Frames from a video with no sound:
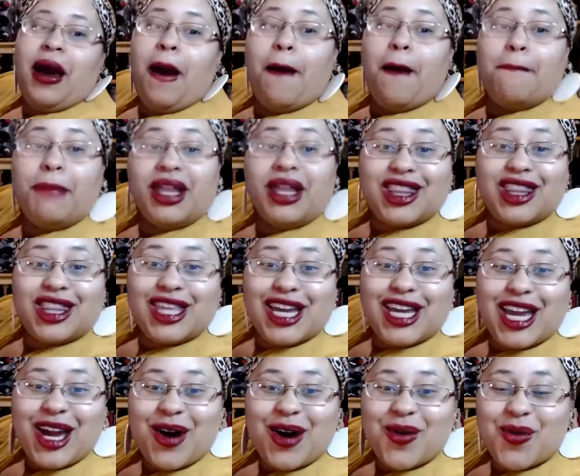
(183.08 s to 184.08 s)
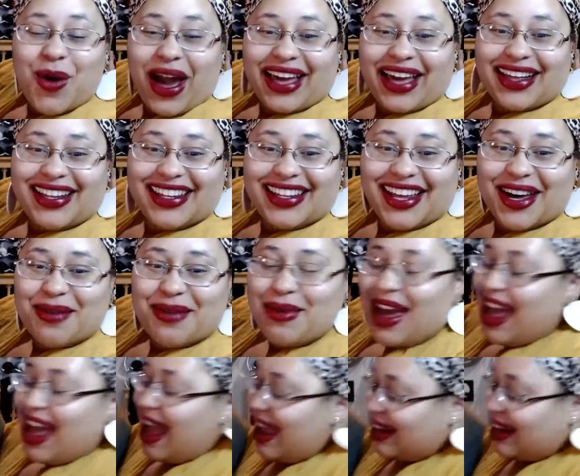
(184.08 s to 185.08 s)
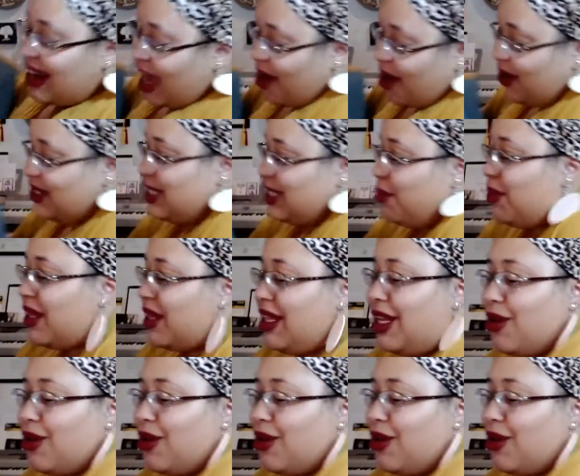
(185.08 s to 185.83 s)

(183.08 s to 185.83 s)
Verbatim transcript: monthly wine club. Now it typically